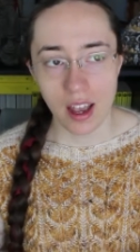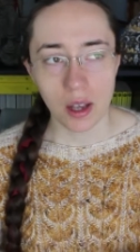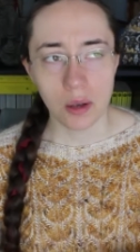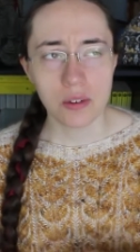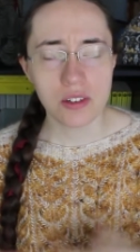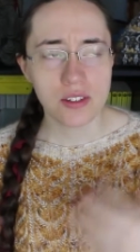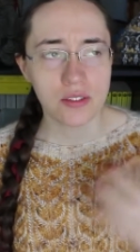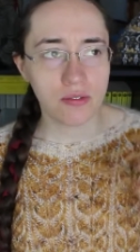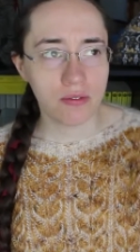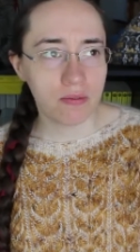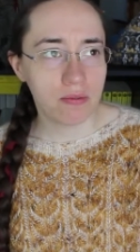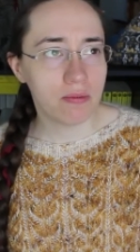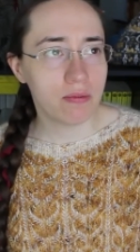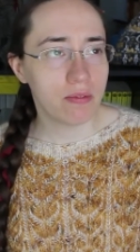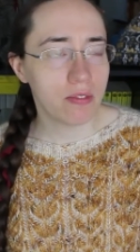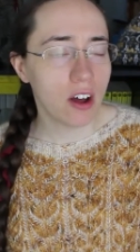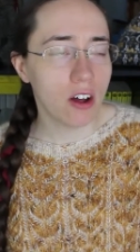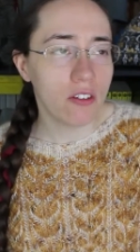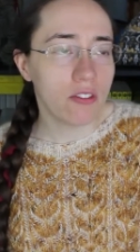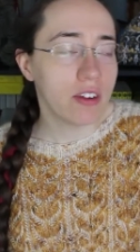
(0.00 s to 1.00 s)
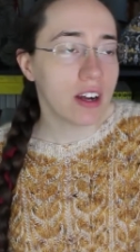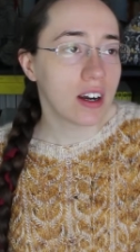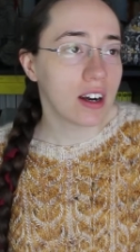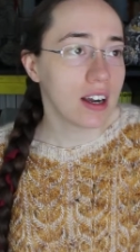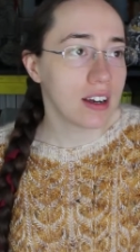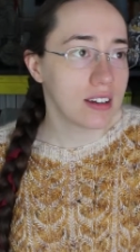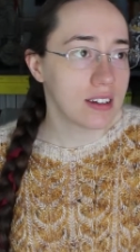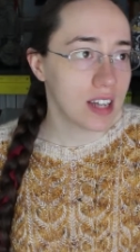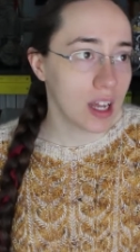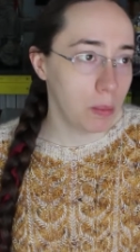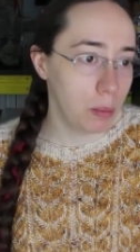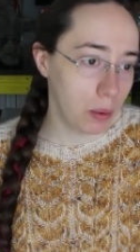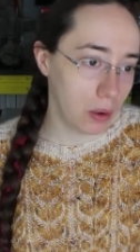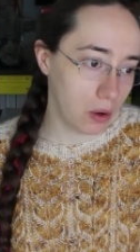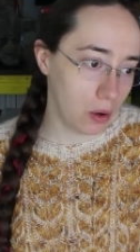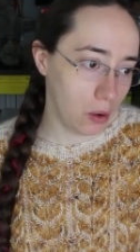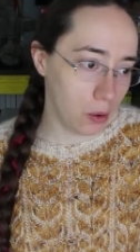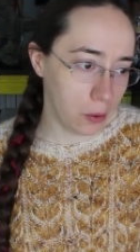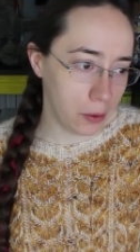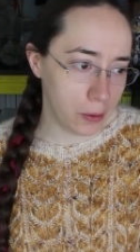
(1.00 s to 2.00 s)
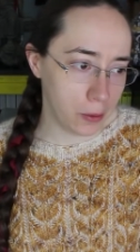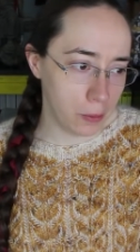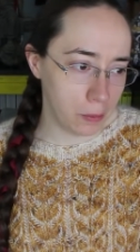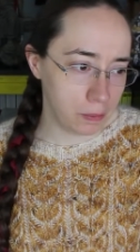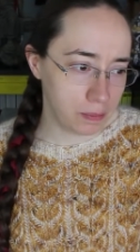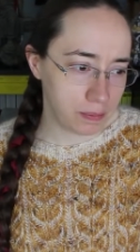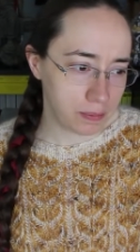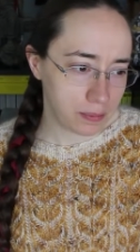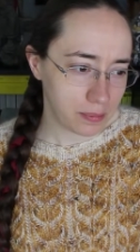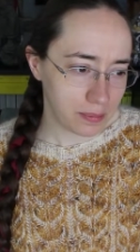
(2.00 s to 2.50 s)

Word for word: it was felt very typical